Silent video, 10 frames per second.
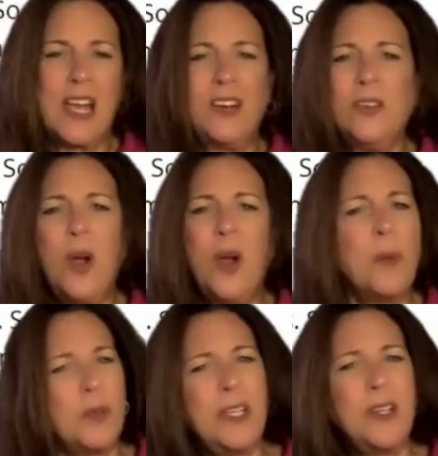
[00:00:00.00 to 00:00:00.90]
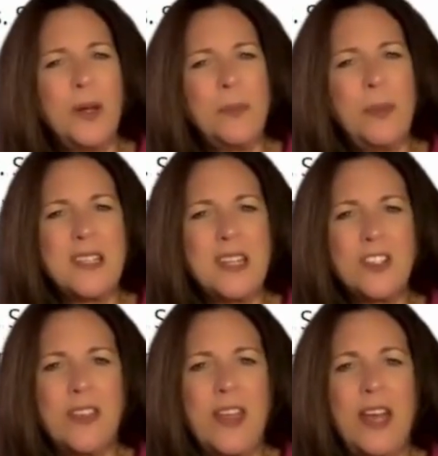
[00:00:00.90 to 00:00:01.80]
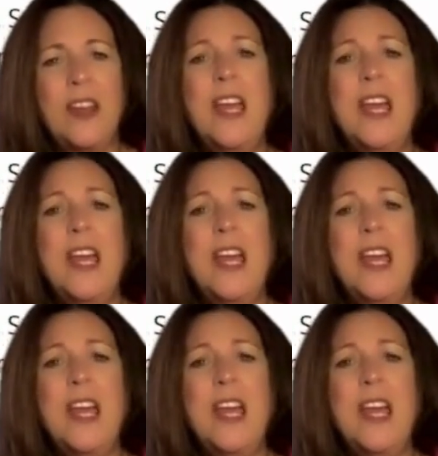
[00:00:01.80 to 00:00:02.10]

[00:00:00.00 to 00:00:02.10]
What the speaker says: I don't know. I'm really going to want to pay attention to that.